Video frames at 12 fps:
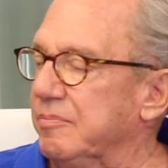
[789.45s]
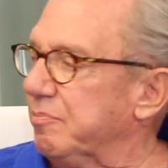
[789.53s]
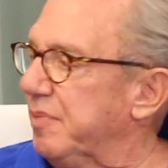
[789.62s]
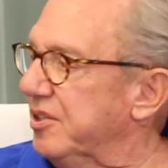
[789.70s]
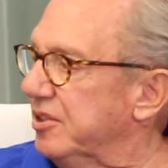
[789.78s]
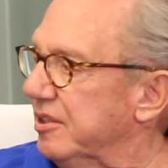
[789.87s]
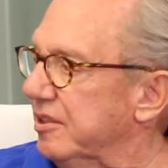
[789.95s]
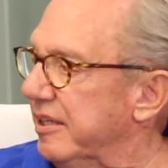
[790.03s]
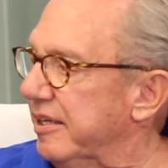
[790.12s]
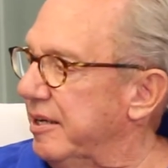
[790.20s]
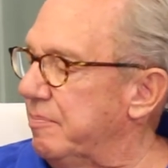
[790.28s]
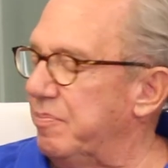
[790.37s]
basically
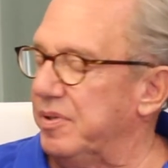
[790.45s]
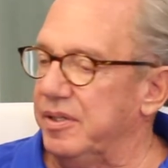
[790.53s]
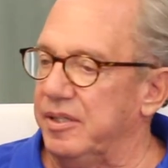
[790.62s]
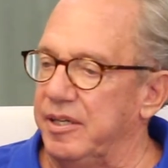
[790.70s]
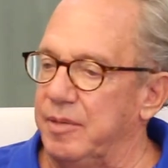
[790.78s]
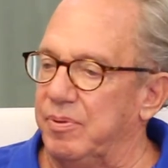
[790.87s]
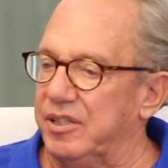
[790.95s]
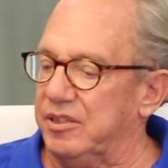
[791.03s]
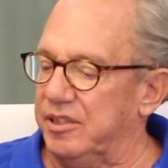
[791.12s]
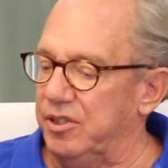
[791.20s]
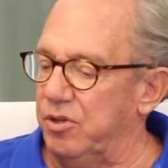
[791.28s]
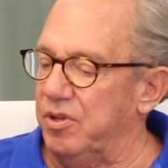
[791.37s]
any place,
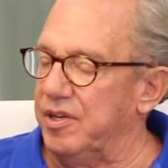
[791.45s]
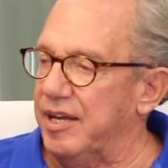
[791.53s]
they know they